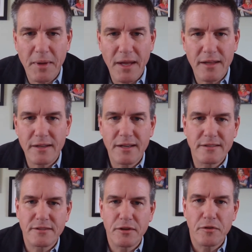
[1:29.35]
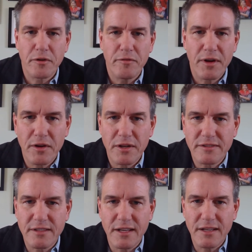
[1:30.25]
and consider the various
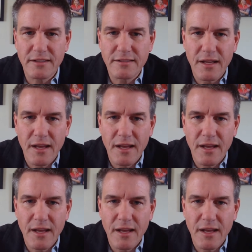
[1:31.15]
things